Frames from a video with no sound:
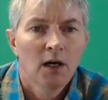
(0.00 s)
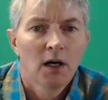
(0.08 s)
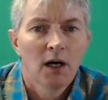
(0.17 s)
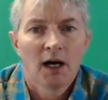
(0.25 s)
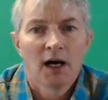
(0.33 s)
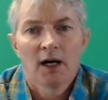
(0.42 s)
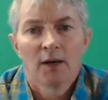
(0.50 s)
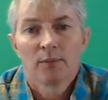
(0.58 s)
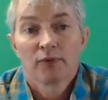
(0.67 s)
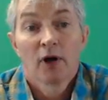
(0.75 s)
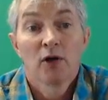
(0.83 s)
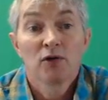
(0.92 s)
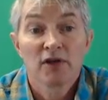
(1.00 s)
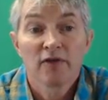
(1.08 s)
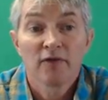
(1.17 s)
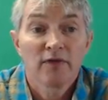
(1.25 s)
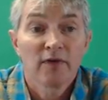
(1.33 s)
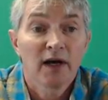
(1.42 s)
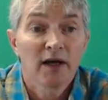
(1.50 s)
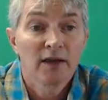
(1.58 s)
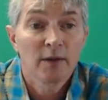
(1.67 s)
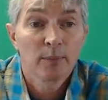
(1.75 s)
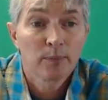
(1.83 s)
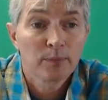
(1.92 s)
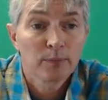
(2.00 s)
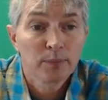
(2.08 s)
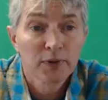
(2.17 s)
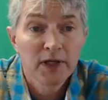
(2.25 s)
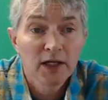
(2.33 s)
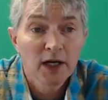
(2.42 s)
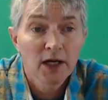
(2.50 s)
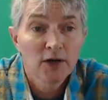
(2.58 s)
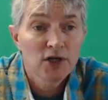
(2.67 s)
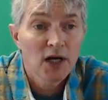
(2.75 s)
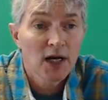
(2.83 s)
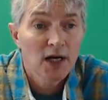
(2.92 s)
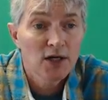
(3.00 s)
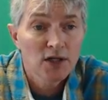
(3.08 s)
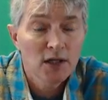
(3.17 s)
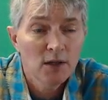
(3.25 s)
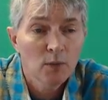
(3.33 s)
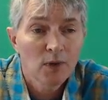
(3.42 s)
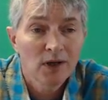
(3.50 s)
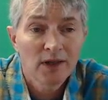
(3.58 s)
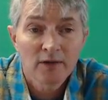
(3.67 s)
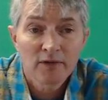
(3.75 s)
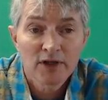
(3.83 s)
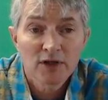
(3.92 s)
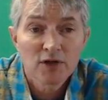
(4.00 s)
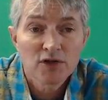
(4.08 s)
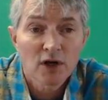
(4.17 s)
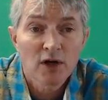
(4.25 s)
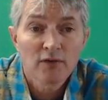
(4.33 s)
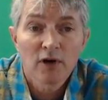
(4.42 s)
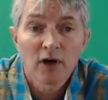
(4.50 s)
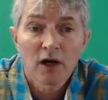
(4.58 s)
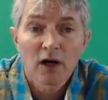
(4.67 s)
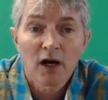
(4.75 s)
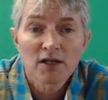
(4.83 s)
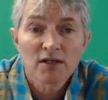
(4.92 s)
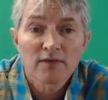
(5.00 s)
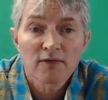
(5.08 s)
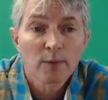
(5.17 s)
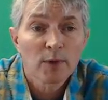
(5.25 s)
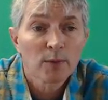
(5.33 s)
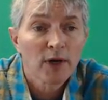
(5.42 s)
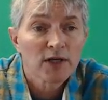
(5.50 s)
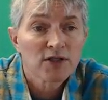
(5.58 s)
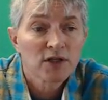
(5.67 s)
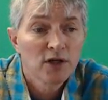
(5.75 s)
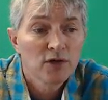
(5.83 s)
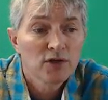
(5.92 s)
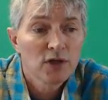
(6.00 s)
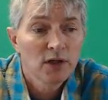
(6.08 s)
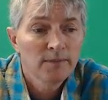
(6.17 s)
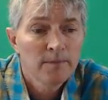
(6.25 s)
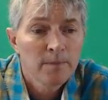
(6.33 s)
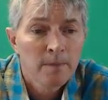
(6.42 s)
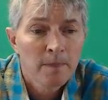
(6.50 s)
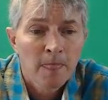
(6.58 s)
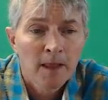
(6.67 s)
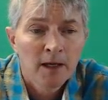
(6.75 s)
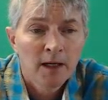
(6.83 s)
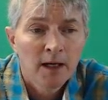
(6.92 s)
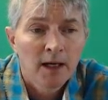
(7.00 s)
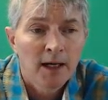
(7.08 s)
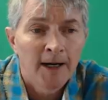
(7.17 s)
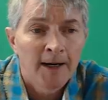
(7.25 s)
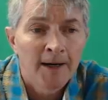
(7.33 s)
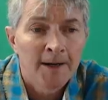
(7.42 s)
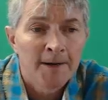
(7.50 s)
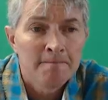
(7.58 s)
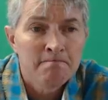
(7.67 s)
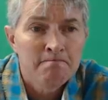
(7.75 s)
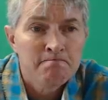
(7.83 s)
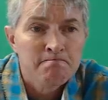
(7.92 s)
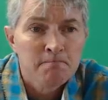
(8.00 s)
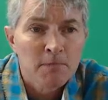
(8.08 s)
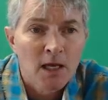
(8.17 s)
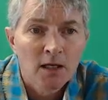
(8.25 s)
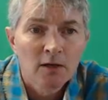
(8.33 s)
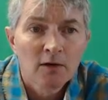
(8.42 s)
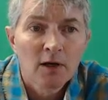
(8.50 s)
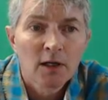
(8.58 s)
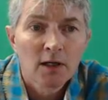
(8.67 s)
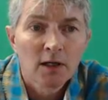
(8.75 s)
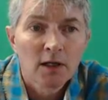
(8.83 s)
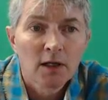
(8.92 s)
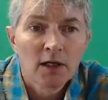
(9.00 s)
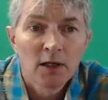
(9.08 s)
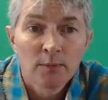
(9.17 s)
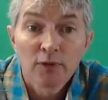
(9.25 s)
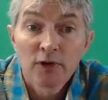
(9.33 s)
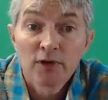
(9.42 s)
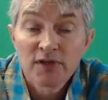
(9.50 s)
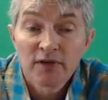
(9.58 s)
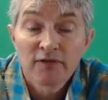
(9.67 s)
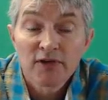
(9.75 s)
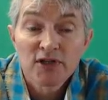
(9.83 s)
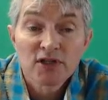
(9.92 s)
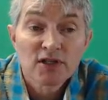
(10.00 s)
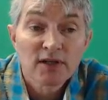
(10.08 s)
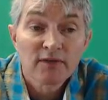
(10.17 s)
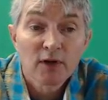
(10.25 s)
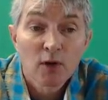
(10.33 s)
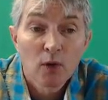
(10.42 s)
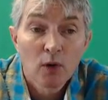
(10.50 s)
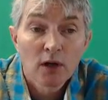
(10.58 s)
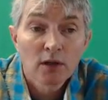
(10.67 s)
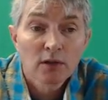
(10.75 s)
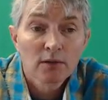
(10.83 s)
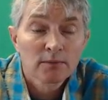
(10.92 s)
Pros of the plea negotiation, well, they reduce overall costs of criminal prosecution. It improves the efficiency of the court.